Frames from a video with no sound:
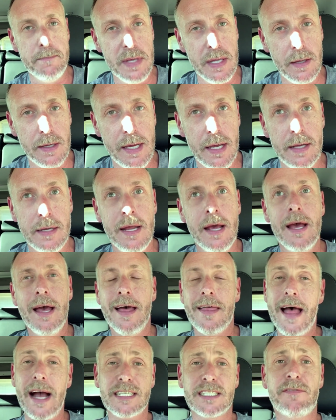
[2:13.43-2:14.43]
million,
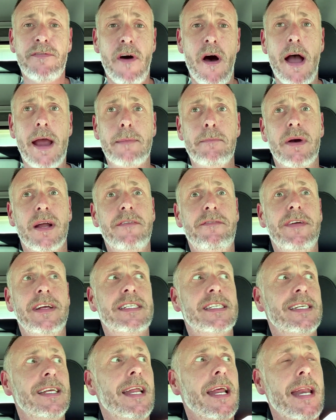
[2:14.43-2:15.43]
that's fine. But if
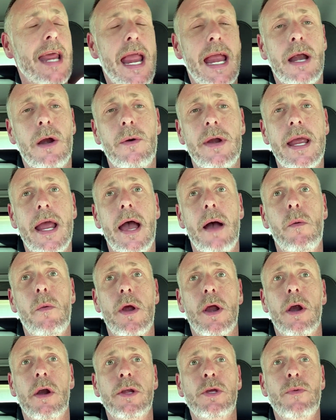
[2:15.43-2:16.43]
it's in an area
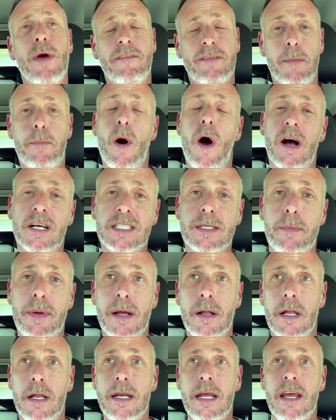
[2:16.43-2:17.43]
where you have the
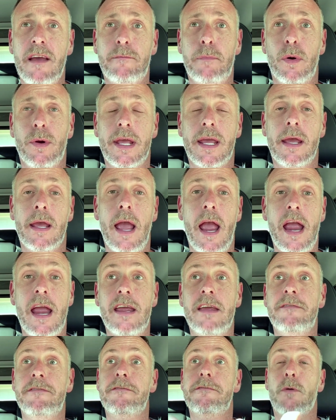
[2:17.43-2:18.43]
possibility of putting
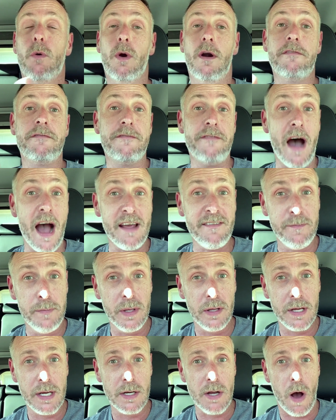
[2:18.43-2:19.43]
a $4 or $5
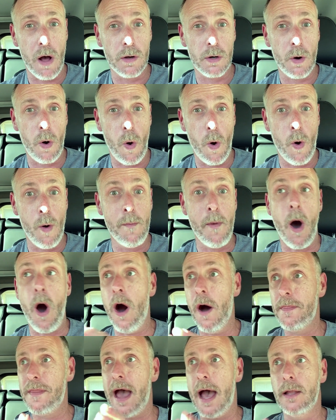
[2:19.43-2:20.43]
million home
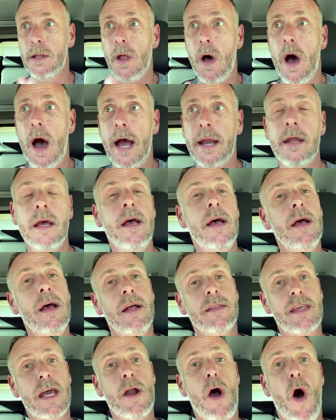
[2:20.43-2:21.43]
on that lot,
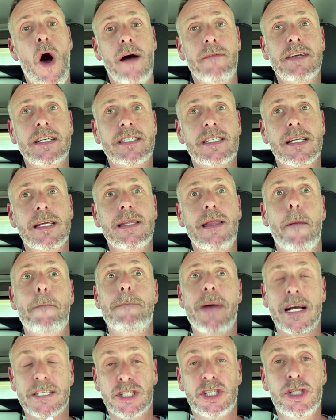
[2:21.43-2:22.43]
then obviously the
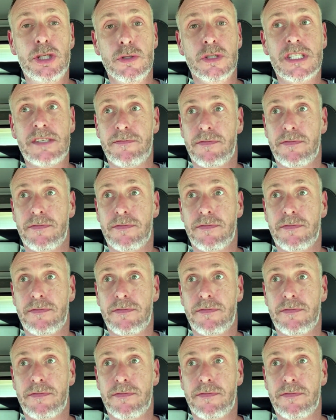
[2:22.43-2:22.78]
best use